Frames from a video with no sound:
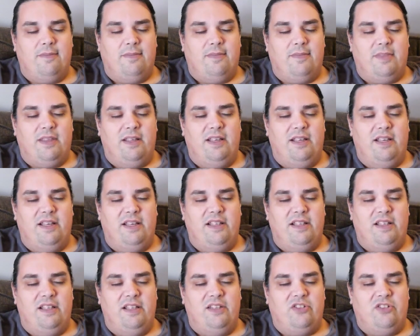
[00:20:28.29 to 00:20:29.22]
It, it,
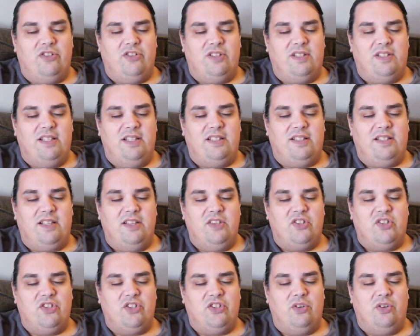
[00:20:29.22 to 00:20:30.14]
it's just it's
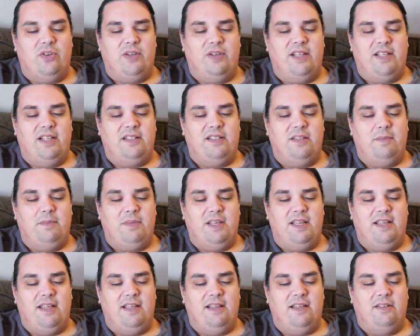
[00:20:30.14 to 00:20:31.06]
concerning to
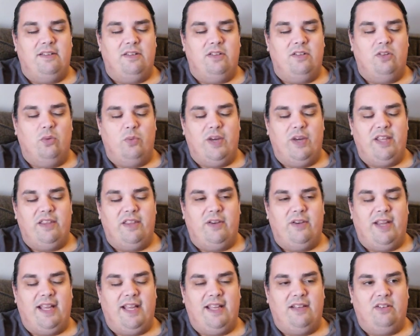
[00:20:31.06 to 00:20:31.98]
me the way they're
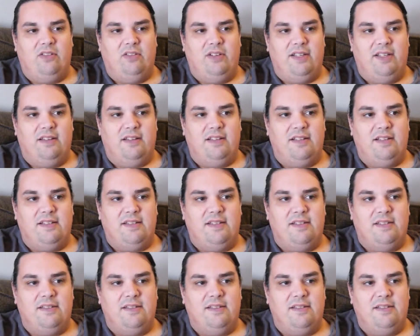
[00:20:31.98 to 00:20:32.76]
handling this.